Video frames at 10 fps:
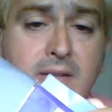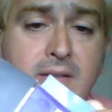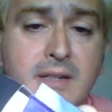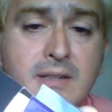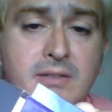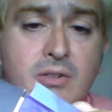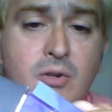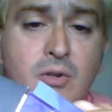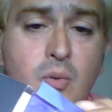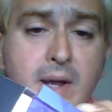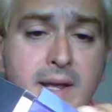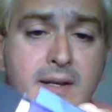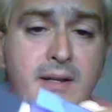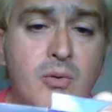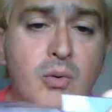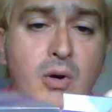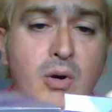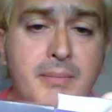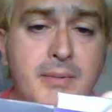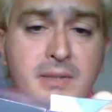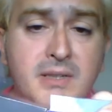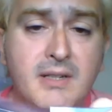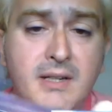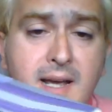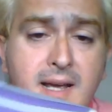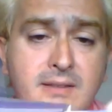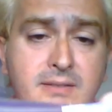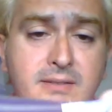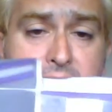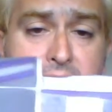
that is the doorway where Optimus connects.